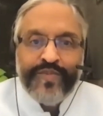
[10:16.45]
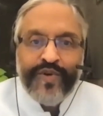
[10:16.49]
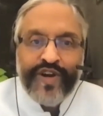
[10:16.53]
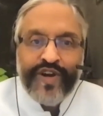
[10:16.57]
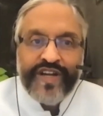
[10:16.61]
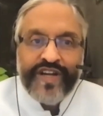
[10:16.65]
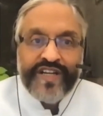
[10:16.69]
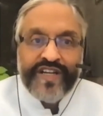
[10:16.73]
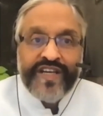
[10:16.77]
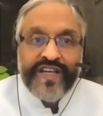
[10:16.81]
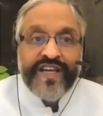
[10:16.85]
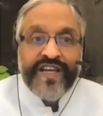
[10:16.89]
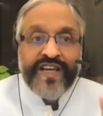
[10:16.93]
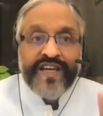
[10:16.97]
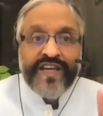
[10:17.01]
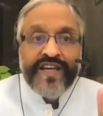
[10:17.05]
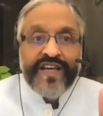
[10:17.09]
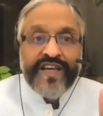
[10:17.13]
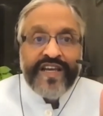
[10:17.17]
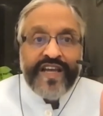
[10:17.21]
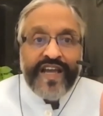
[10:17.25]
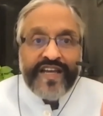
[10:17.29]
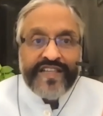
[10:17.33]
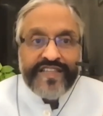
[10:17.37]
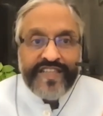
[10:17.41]
point.
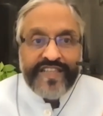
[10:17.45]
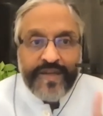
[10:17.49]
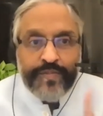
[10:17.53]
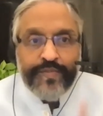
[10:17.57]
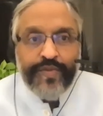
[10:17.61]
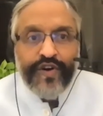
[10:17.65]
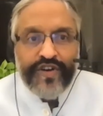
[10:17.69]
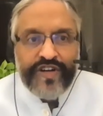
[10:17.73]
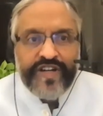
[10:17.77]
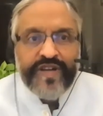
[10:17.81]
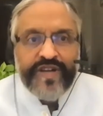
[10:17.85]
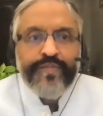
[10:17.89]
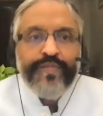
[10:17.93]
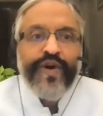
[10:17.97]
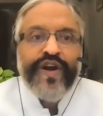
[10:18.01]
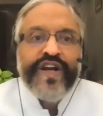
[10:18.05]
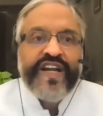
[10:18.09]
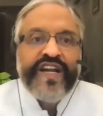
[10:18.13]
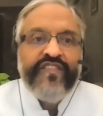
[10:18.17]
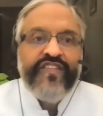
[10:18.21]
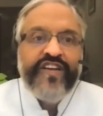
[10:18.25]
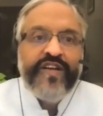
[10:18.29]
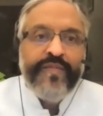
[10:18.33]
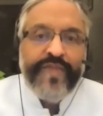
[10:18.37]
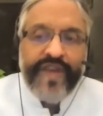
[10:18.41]
The important point
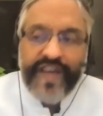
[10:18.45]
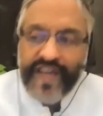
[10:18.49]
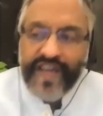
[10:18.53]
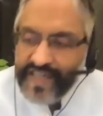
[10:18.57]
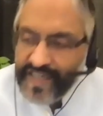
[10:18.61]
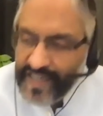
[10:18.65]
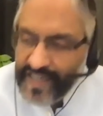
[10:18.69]
I will make,